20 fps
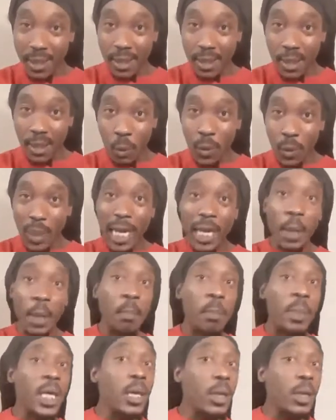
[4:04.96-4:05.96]
we got to
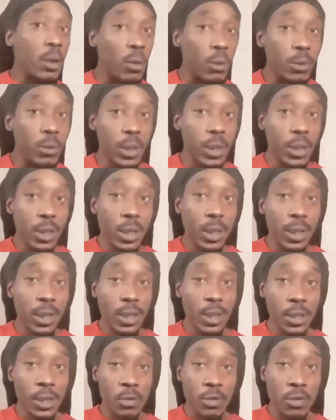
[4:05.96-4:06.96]
build.
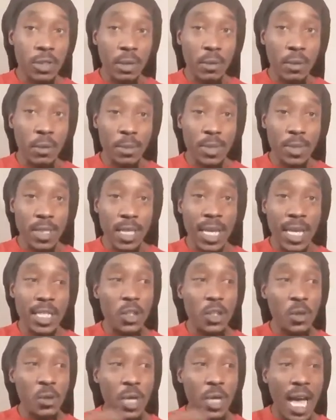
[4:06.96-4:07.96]
You see what I'm saying?
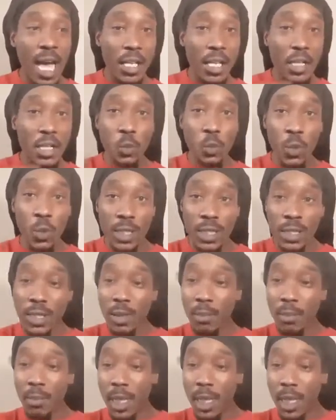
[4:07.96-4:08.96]
So knowledge,
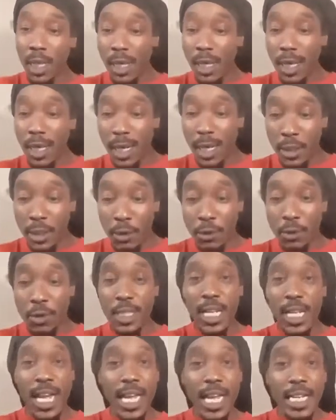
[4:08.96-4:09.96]
wisdom,
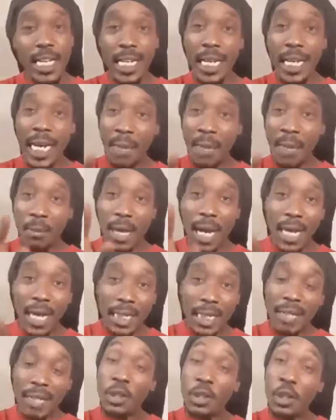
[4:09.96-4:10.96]
understanding. And I'm kind
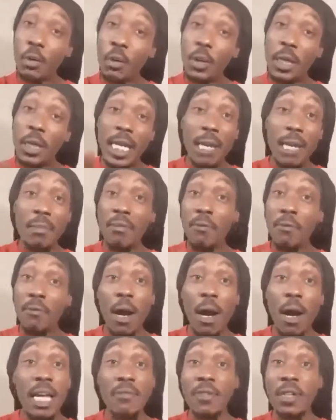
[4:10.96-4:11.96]
of giving you a hint
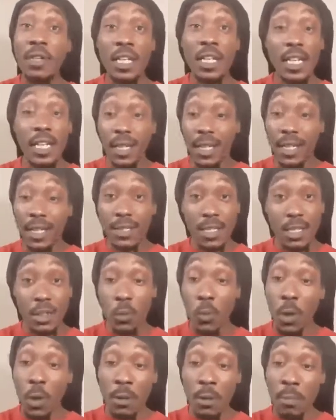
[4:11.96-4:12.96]
before I even get, because this
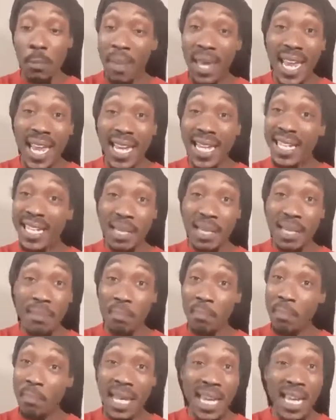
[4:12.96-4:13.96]
word
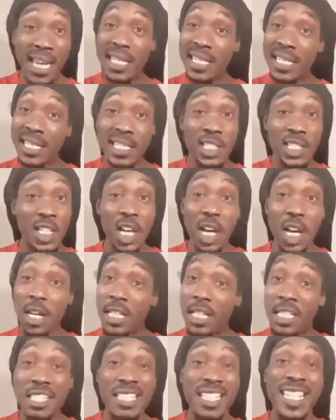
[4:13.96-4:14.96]
ben son
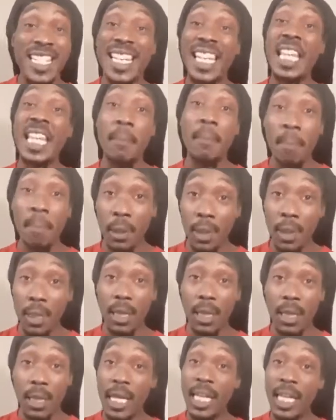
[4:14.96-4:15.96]
is deep.
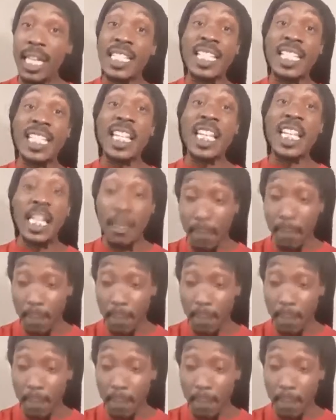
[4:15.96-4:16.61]
It's deep.